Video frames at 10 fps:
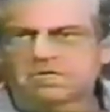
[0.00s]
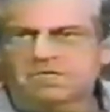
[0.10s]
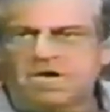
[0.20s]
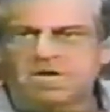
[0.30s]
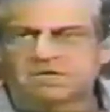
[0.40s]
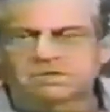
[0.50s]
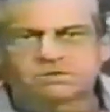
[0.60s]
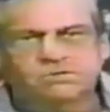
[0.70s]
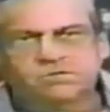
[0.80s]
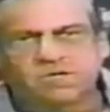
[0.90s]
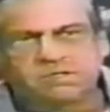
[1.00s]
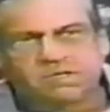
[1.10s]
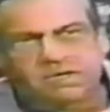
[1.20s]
the islands of South